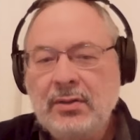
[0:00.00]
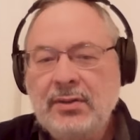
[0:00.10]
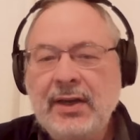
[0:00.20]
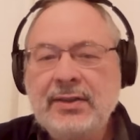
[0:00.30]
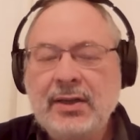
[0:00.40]

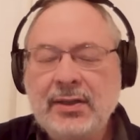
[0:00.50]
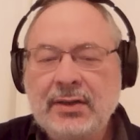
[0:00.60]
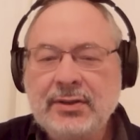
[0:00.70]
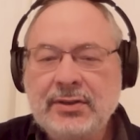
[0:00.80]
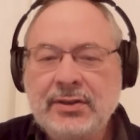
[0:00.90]
data
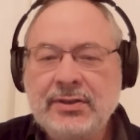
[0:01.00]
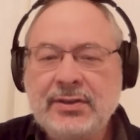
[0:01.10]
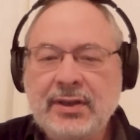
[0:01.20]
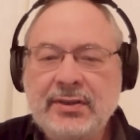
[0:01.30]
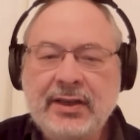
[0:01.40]

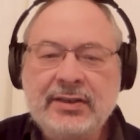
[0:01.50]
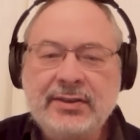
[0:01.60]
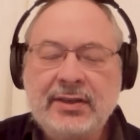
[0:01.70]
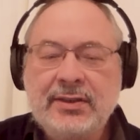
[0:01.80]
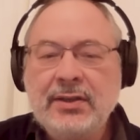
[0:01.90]
analysis, and things
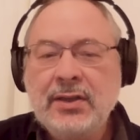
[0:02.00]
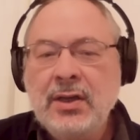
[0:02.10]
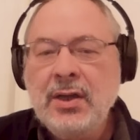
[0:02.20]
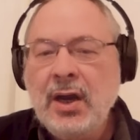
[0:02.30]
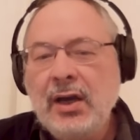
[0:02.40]
like that,
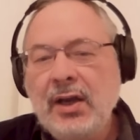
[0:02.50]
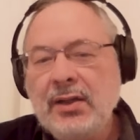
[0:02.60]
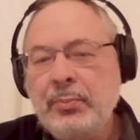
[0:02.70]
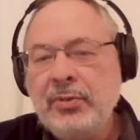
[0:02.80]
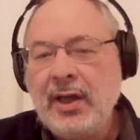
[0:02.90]

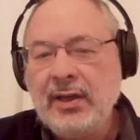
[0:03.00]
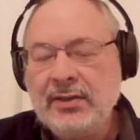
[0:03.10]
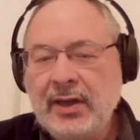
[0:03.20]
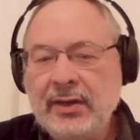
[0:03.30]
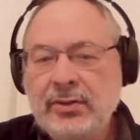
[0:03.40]
and
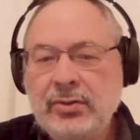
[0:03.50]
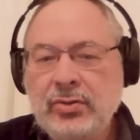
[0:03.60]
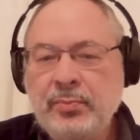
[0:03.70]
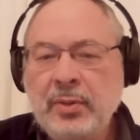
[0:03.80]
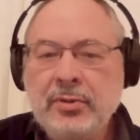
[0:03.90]
applying that
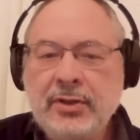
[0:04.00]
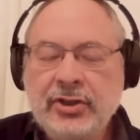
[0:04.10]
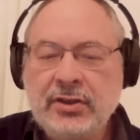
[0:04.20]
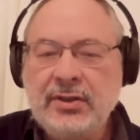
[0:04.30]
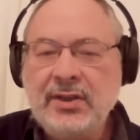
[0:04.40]
to
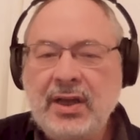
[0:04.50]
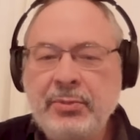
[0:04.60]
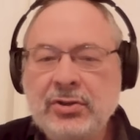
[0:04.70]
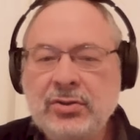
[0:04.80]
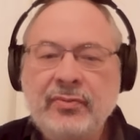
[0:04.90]
population
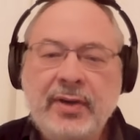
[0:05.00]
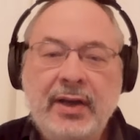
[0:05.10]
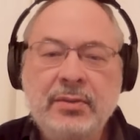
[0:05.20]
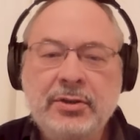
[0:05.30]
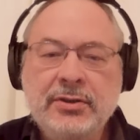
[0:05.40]
dynamics of
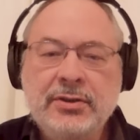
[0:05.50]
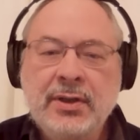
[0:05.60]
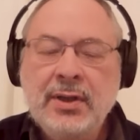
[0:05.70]
animals.